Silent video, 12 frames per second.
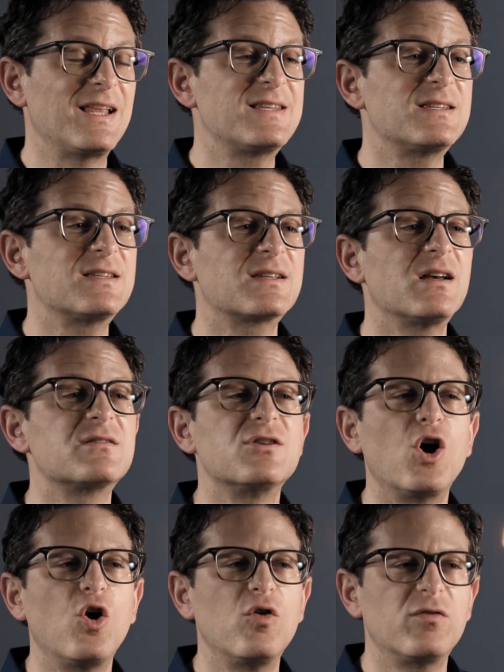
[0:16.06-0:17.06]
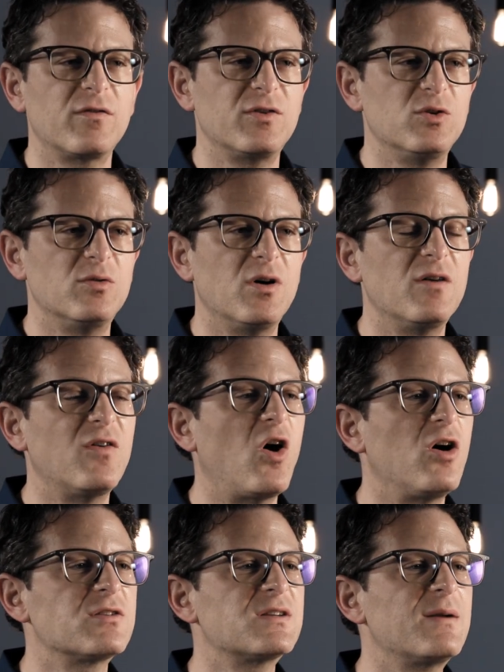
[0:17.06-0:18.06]
let's discuss an overview of
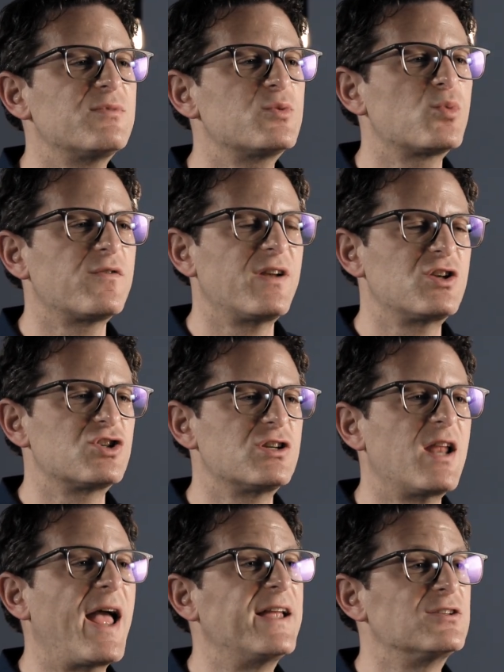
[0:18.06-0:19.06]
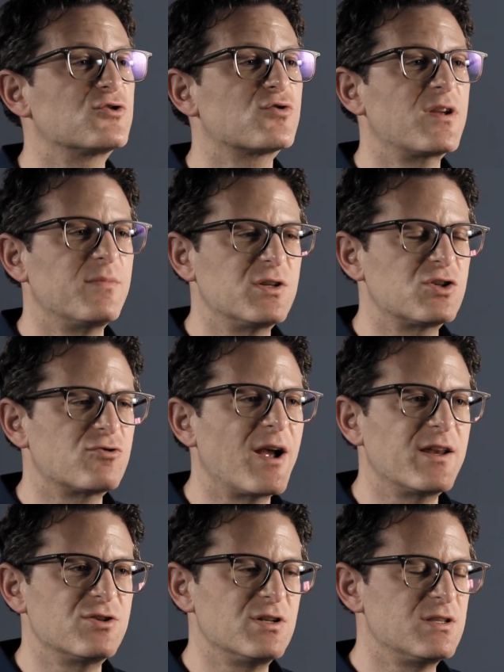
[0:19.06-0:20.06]
Alzheimer's prevention and treatment
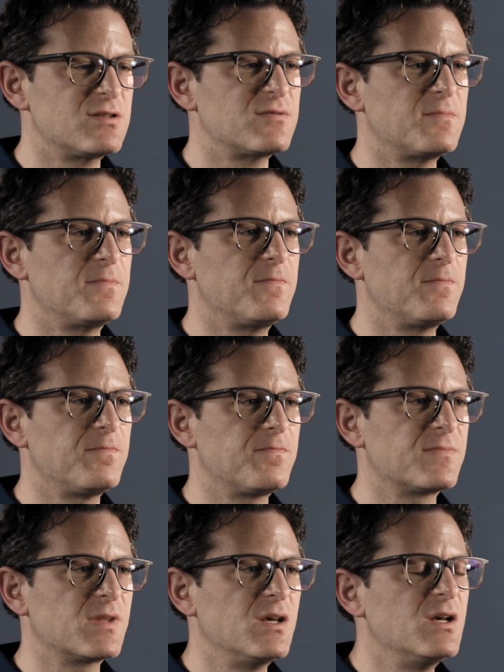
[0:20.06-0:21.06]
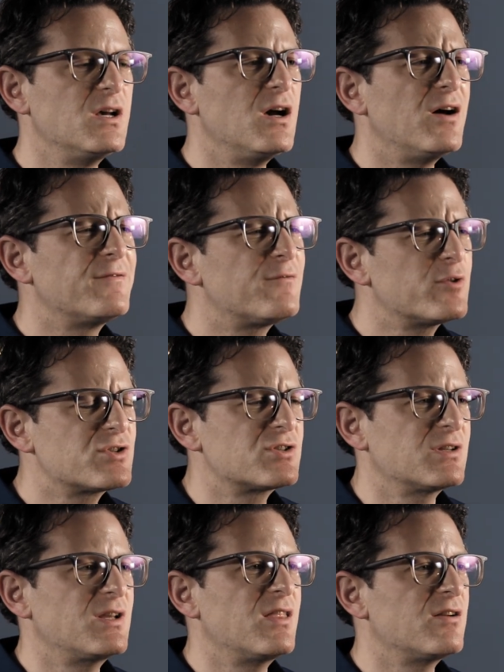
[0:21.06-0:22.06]
strategies.
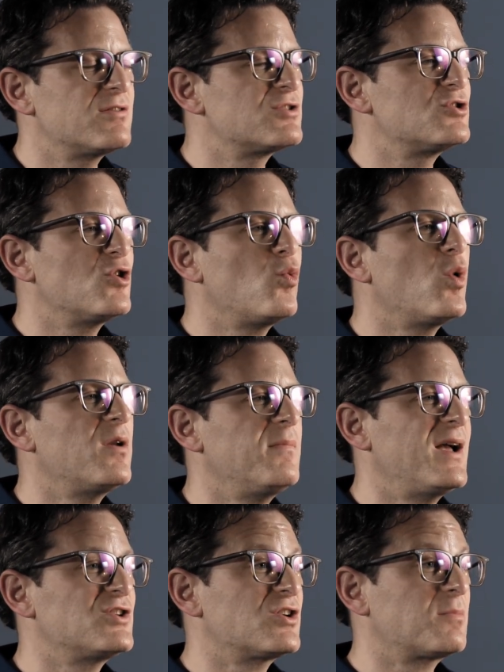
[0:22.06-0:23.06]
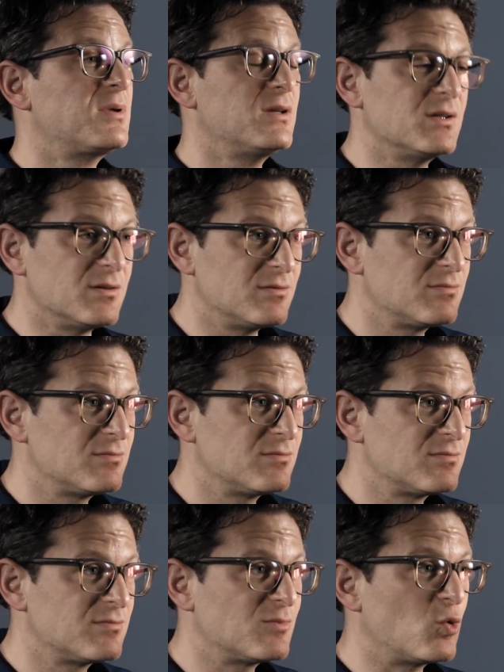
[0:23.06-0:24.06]
Unfortunately, there is no one magic pill
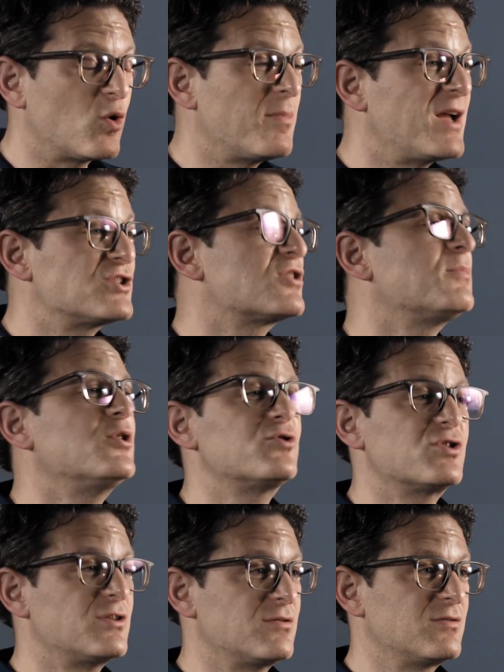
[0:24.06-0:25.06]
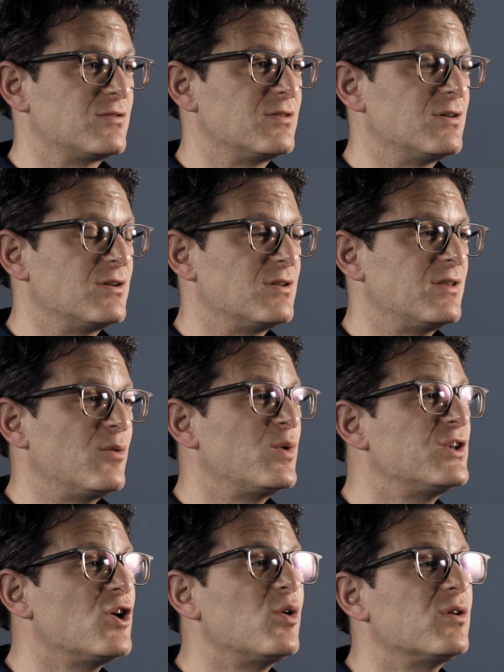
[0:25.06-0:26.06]
or magic potion that we
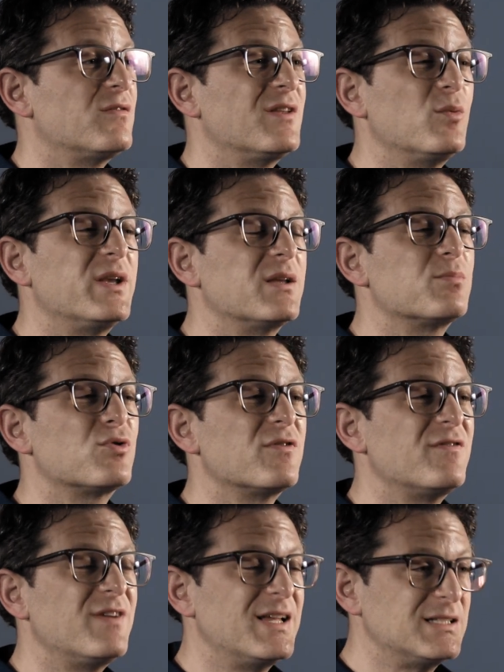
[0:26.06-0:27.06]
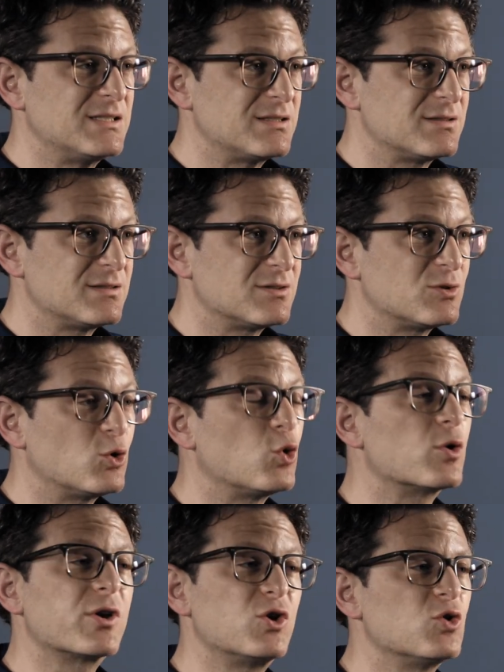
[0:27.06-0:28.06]
know of that we can prevent
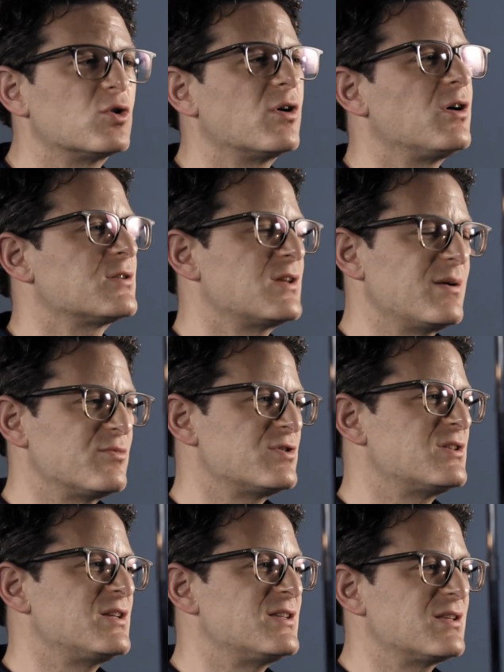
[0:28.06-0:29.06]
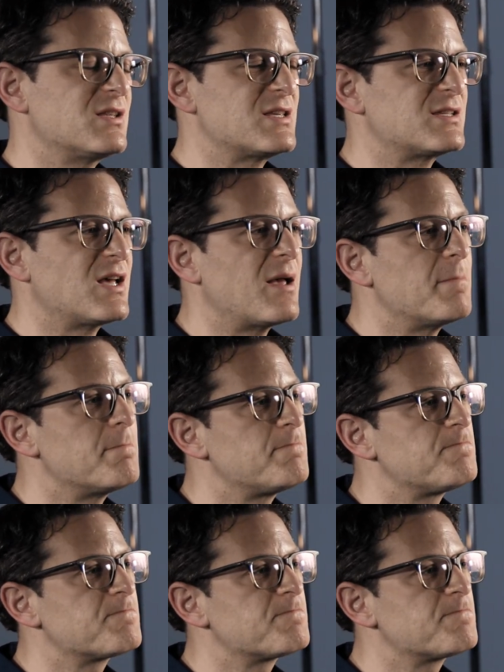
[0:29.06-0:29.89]
or cure Alzheimer's disease at this time.